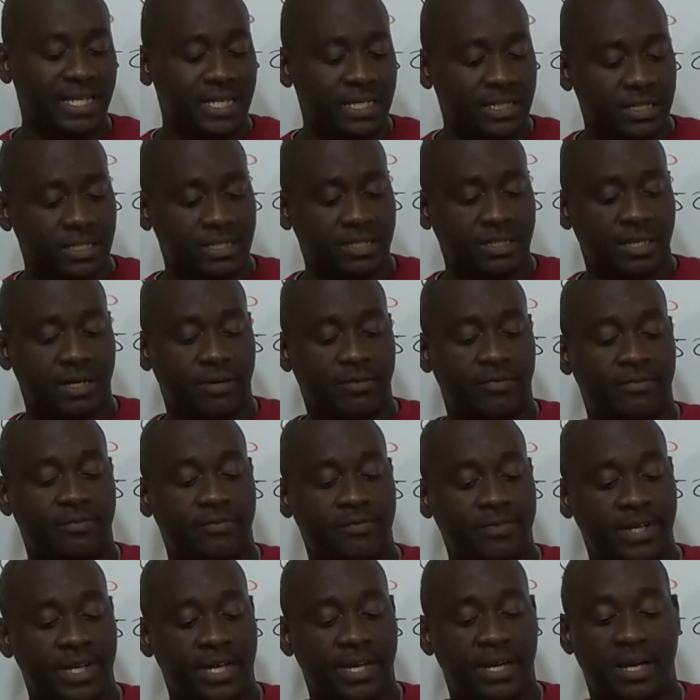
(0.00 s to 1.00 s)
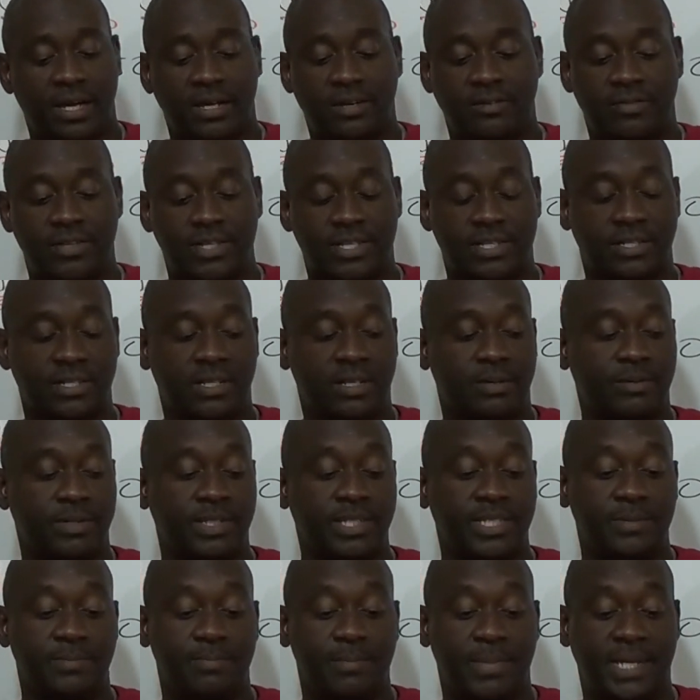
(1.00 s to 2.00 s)
It is a fair and
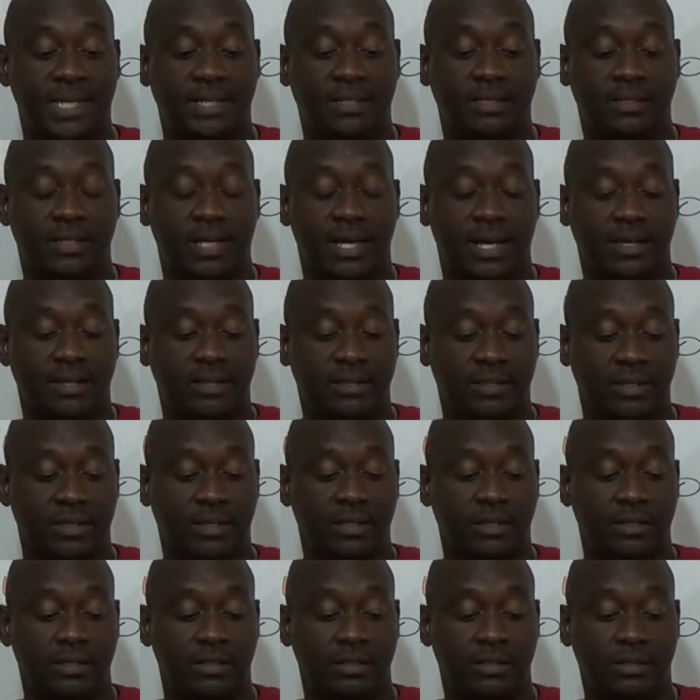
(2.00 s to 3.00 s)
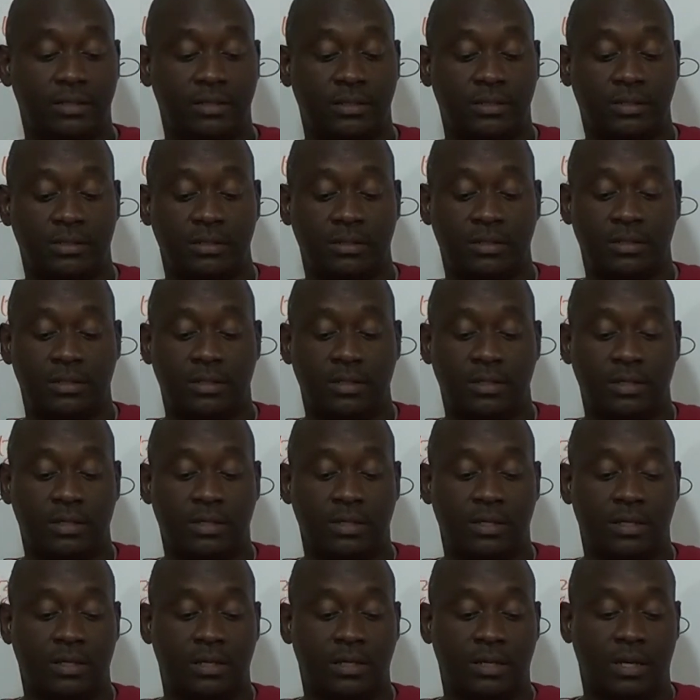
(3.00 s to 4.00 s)
reasonable debate, I think,
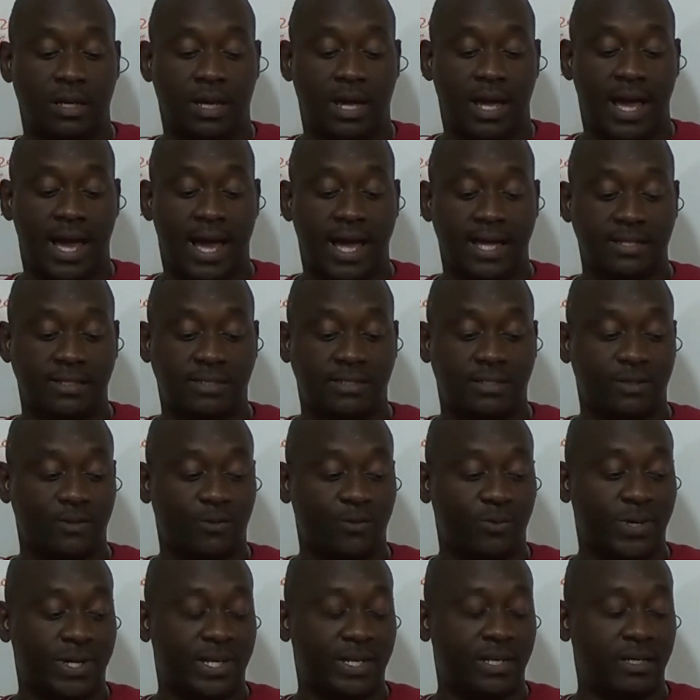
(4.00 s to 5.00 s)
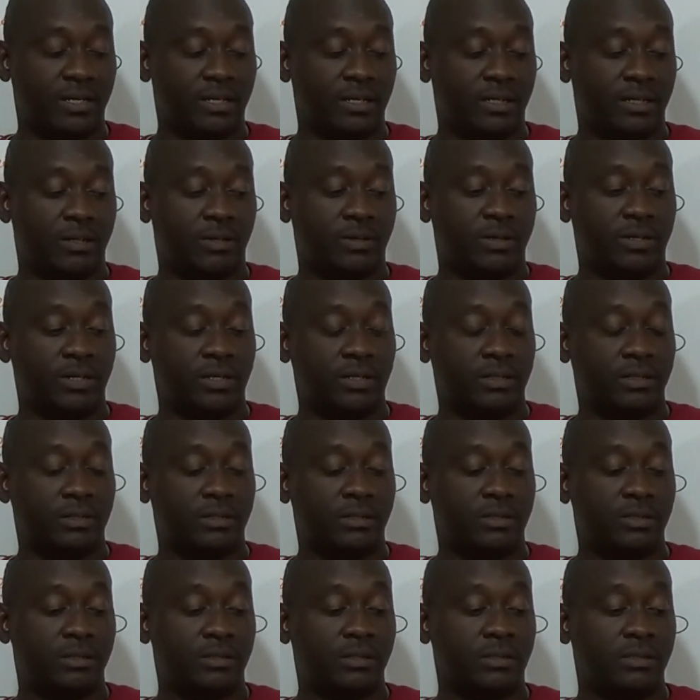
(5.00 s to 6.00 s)
as to whether or
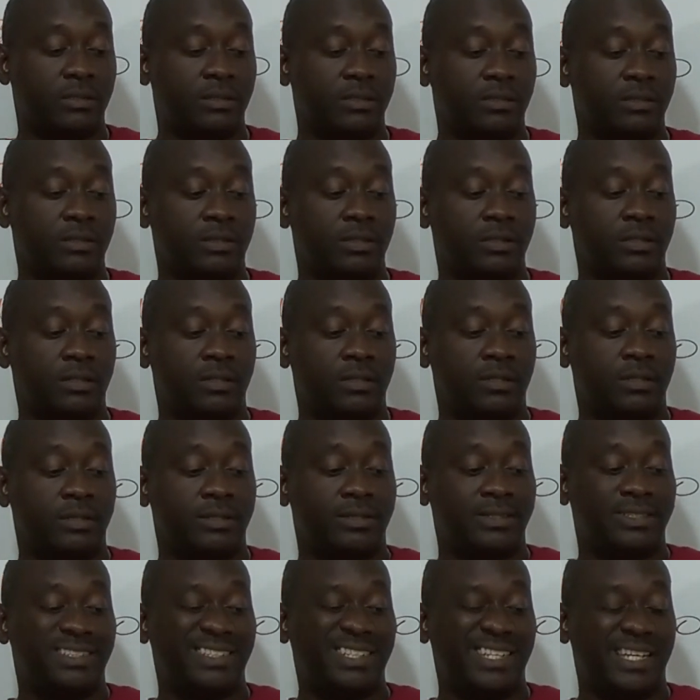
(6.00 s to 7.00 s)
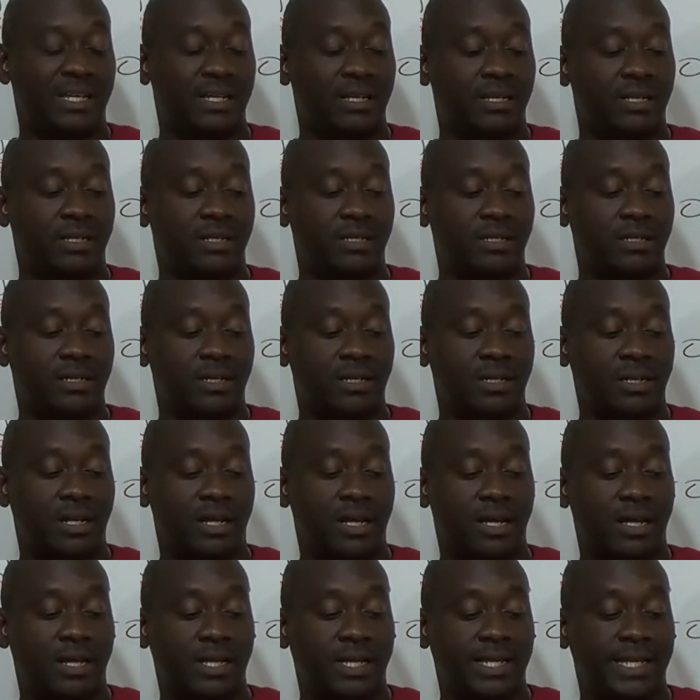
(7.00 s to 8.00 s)
not 10,
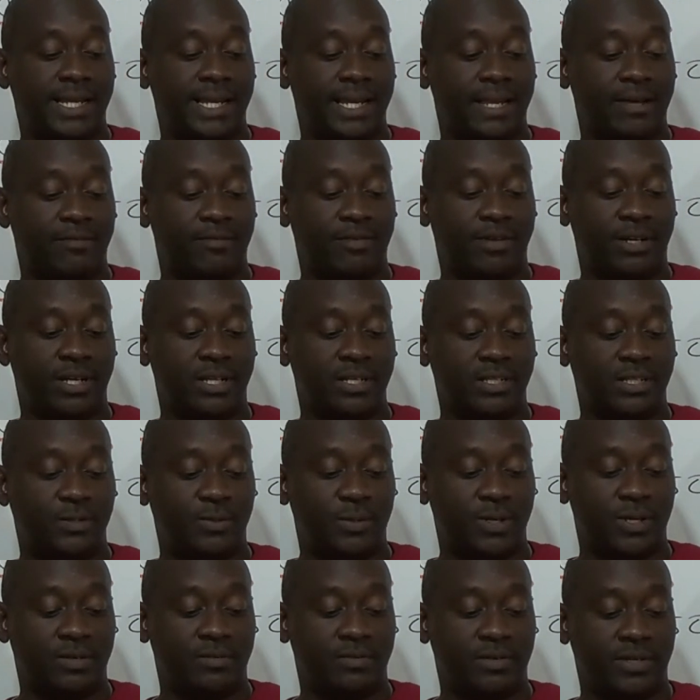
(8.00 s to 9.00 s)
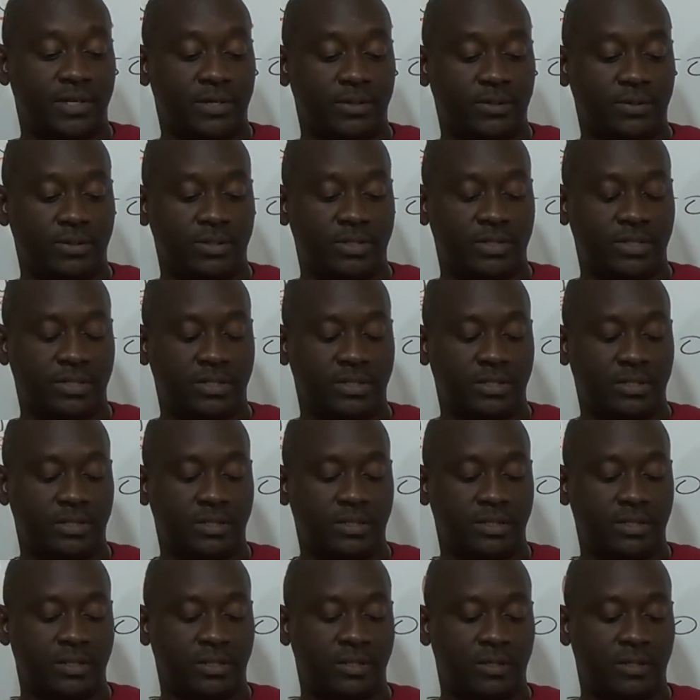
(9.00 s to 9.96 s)
11, and 12-year-olds,